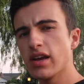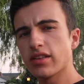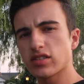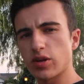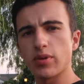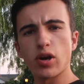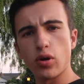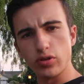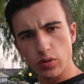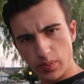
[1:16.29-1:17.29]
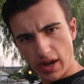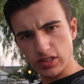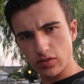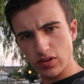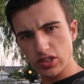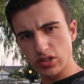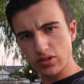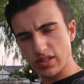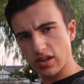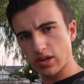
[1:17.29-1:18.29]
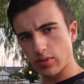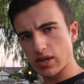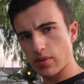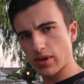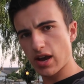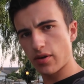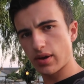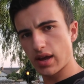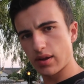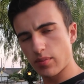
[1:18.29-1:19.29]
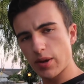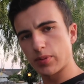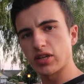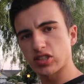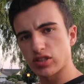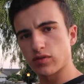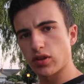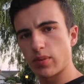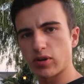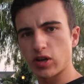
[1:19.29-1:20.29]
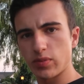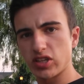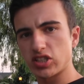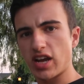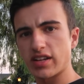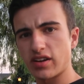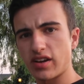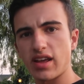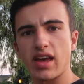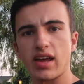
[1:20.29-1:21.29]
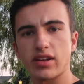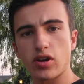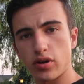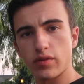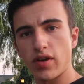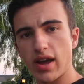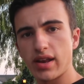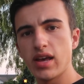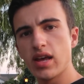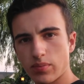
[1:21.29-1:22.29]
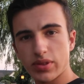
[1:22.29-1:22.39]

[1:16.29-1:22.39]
there's going to be a whole new batch of regionals that are going to be coming out, and my predictions for them are going to be Chatot and Carnivine,